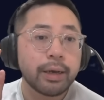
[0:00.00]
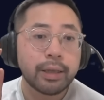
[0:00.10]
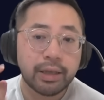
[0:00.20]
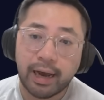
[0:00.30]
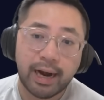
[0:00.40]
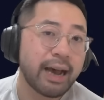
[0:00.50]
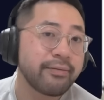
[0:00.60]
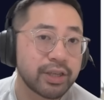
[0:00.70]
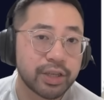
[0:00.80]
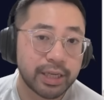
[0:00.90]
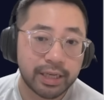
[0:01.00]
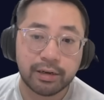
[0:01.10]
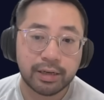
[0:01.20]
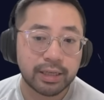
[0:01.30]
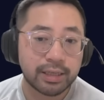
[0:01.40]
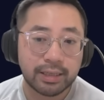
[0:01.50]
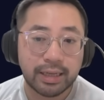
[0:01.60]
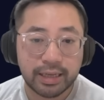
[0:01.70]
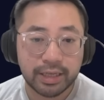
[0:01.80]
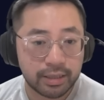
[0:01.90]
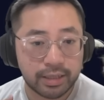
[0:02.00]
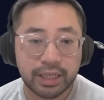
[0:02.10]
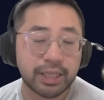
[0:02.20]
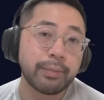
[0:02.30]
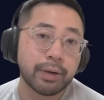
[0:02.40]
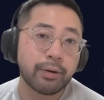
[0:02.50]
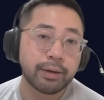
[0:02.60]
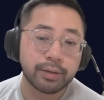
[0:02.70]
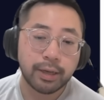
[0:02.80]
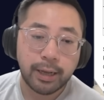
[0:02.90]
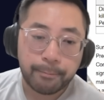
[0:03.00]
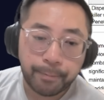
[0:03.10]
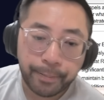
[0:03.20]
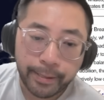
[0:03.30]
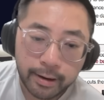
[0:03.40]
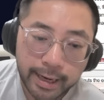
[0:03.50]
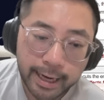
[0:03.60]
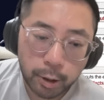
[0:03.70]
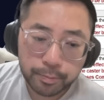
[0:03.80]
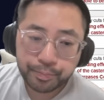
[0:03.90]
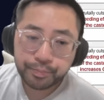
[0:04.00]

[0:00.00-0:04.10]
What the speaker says: you got to have this shit geared because she's coming around. Now,